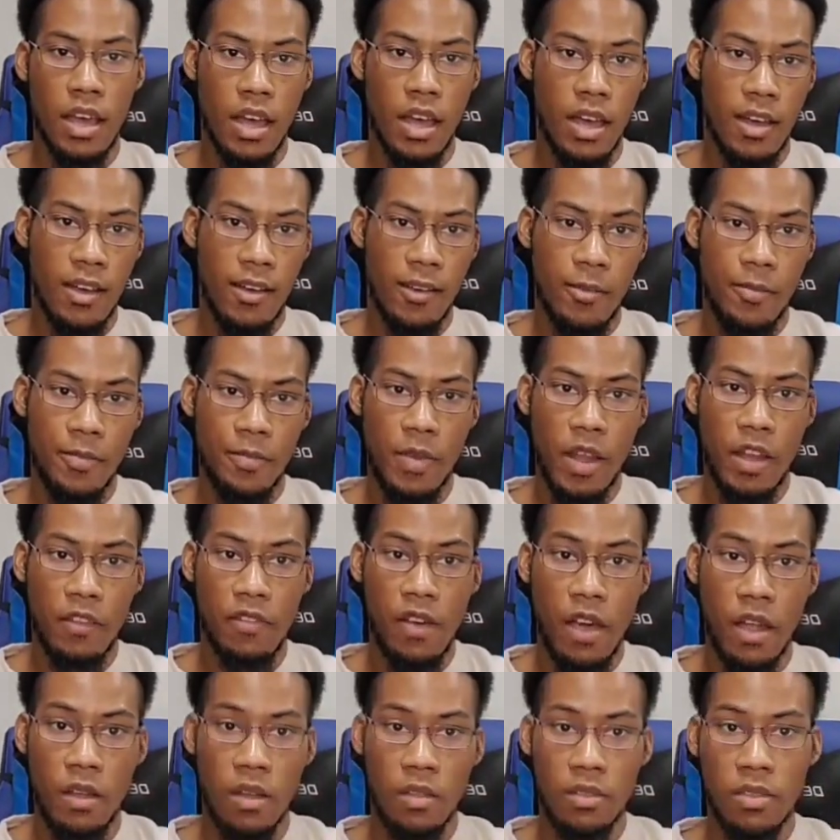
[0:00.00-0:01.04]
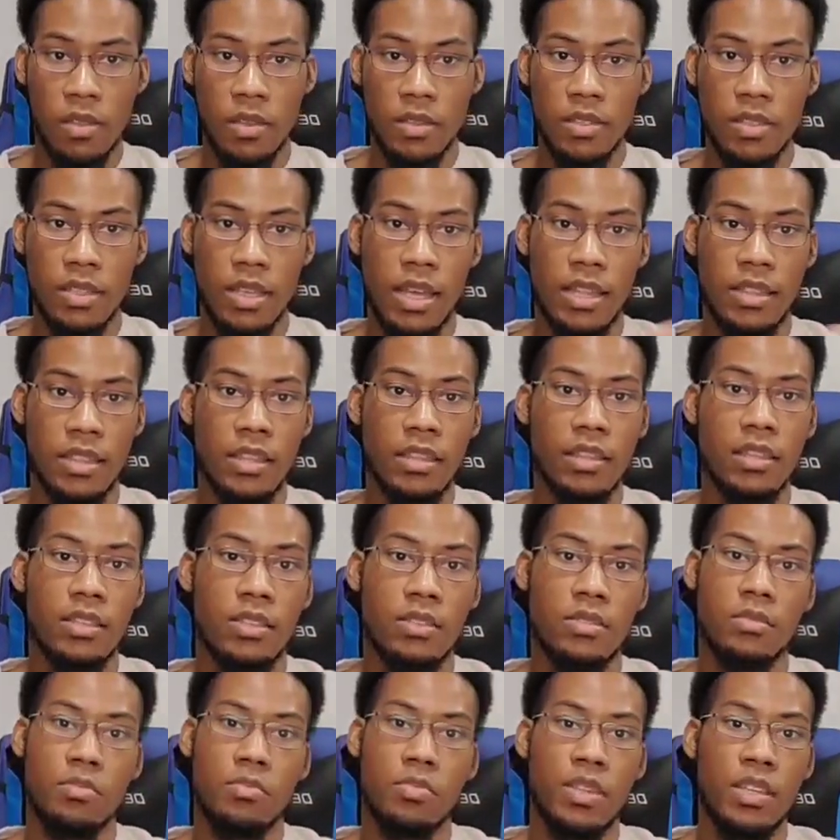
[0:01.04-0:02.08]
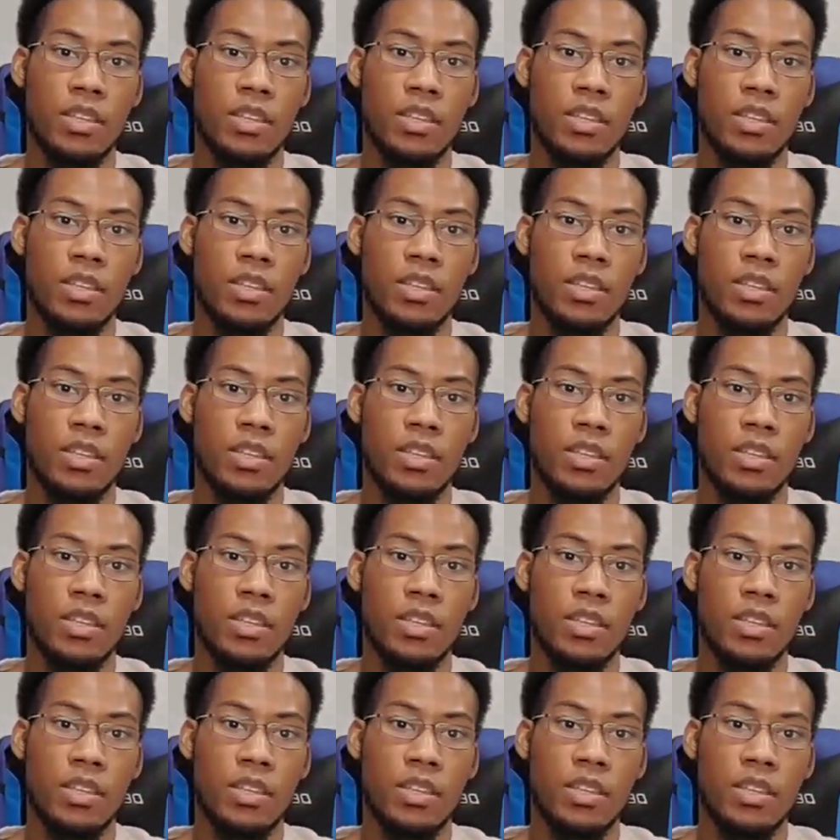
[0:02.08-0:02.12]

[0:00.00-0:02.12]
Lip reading: My final thoughts is that I think this